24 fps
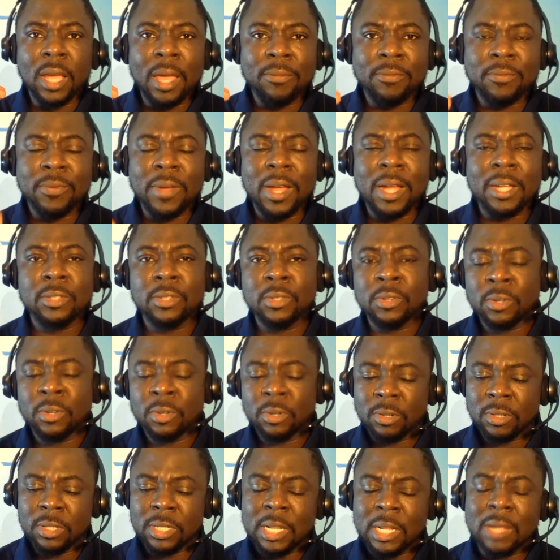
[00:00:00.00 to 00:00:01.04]
I
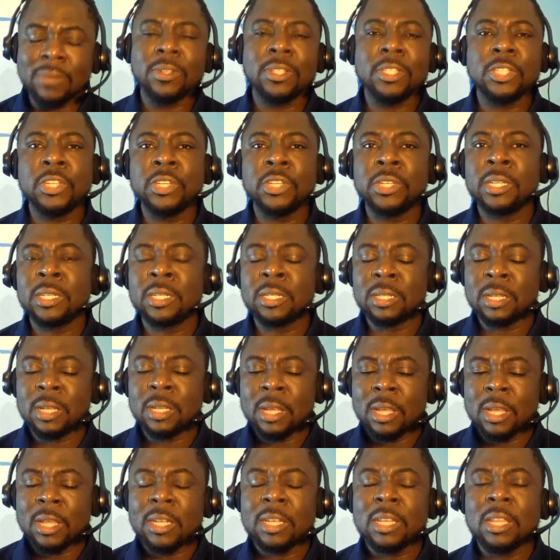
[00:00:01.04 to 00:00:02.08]
factor never cheating,
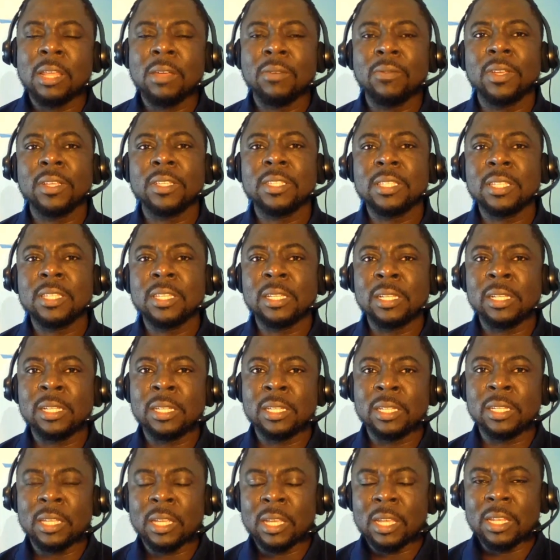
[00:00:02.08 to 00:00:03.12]
never
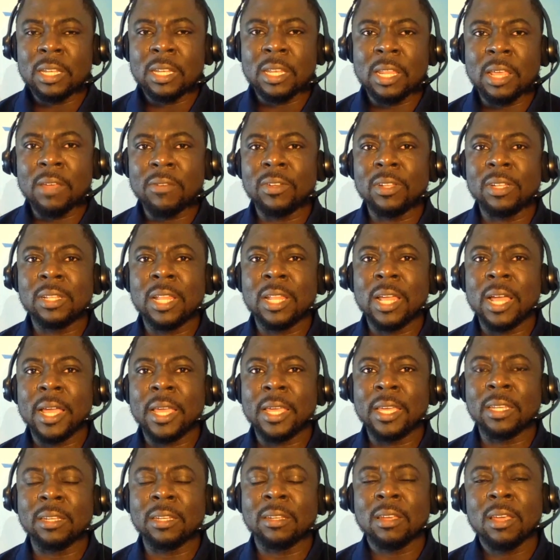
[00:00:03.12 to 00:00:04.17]
stealing, never
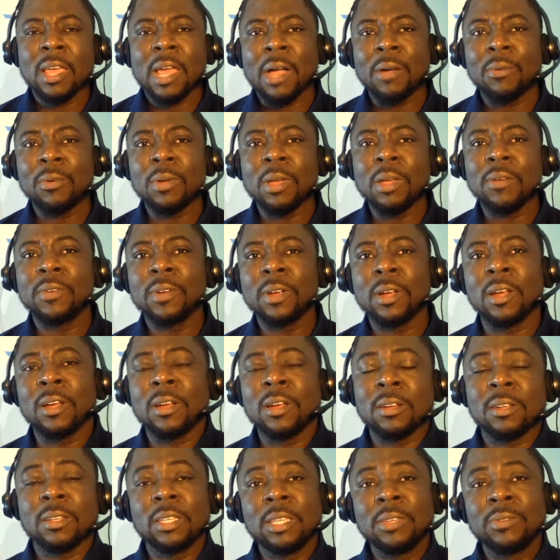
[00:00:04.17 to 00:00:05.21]
lying.
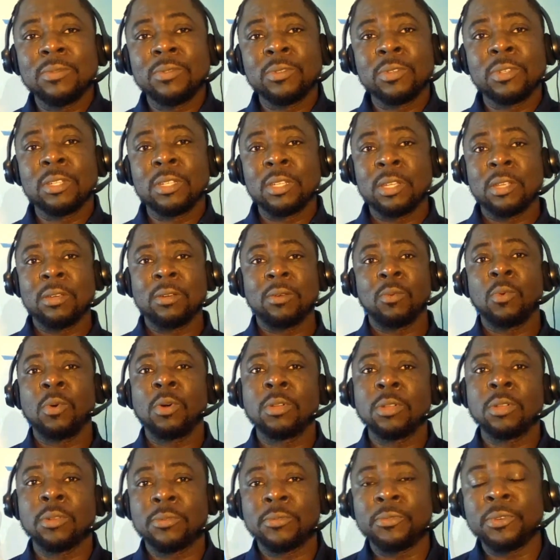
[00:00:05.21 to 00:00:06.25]
However, even the
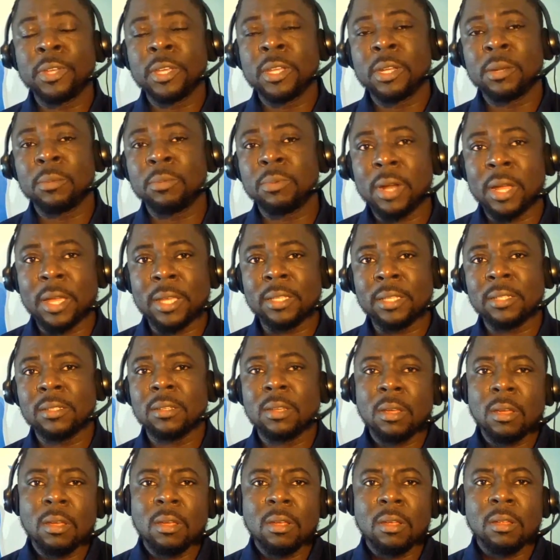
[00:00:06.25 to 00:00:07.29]
world of free enterprise,
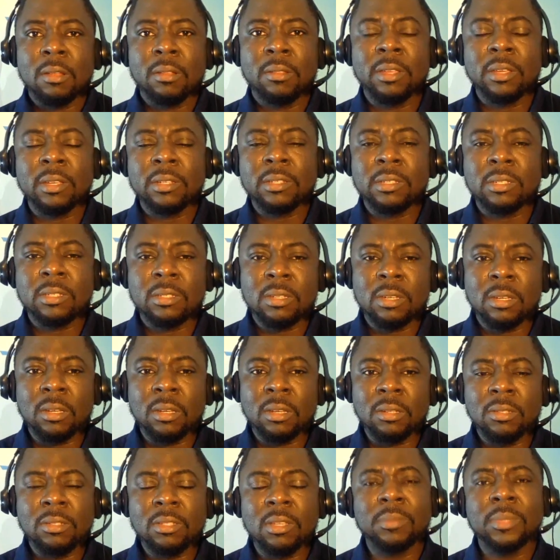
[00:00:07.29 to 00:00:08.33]
there's
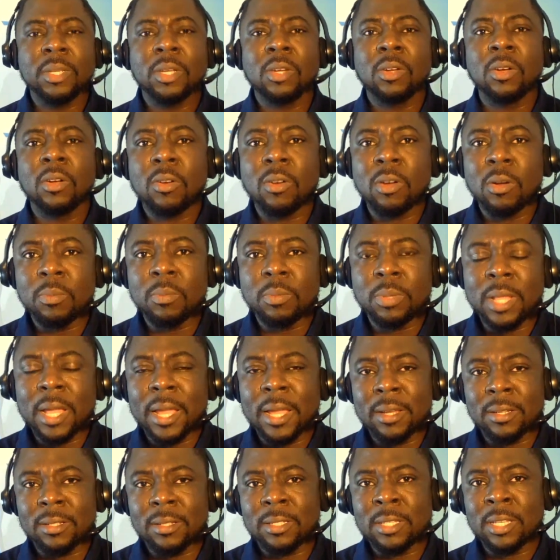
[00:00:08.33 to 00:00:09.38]
uh, something called
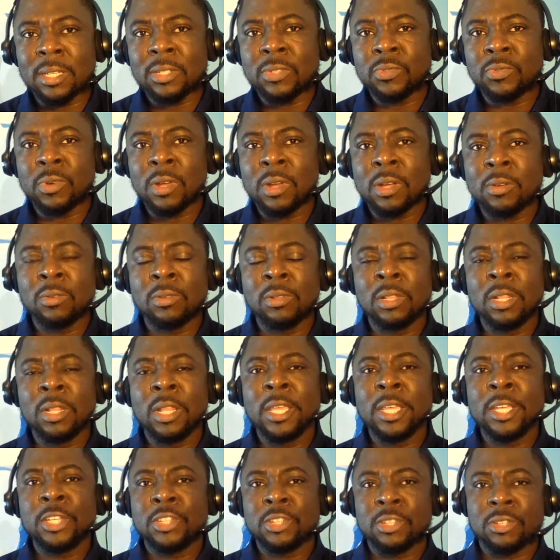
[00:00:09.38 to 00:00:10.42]
compliance, there's
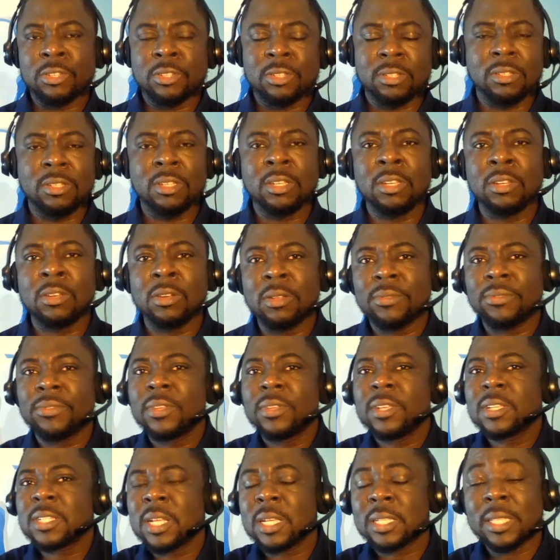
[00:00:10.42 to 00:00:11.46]
regulations, you know, and
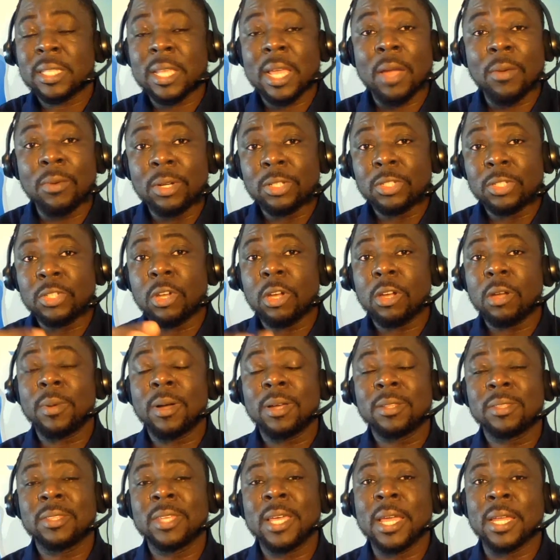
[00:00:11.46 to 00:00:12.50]
things like that. I want to talk
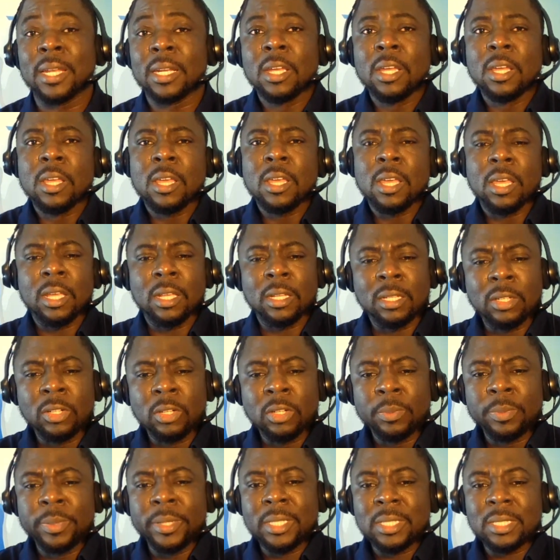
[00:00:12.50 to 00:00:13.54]
about that a
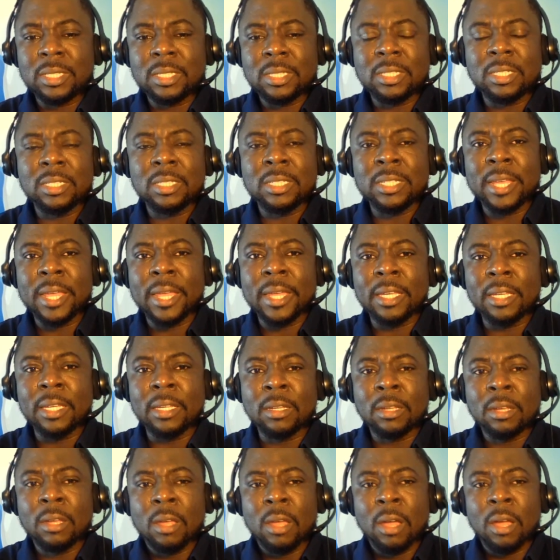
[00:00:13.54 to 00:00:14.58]
little bit today.